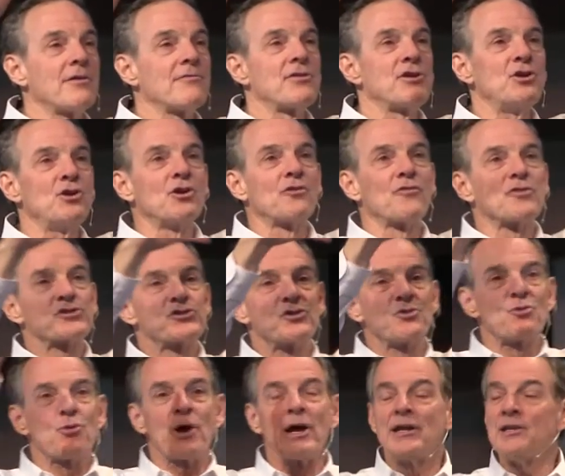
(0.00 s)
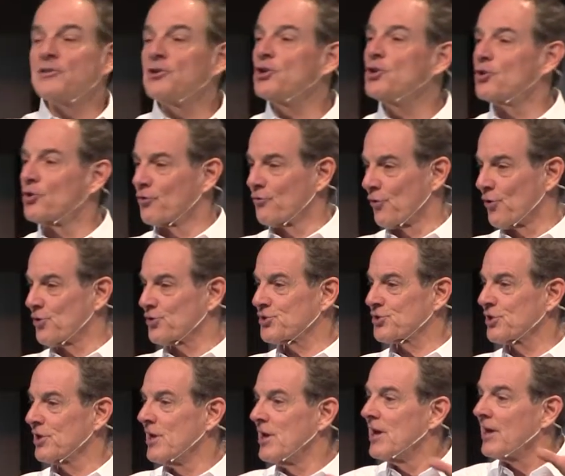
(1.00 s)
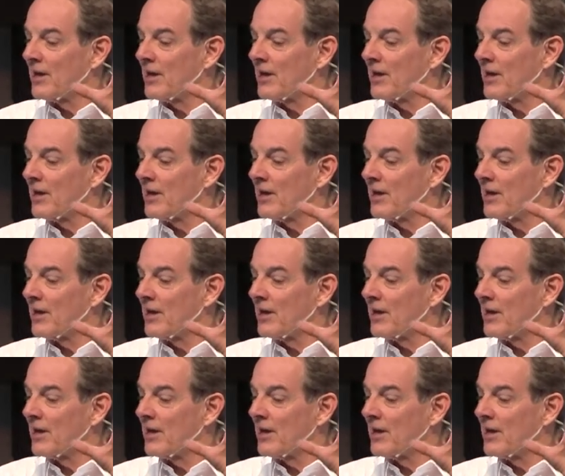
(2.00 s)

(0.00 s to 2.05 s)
of the universe, who created the universe,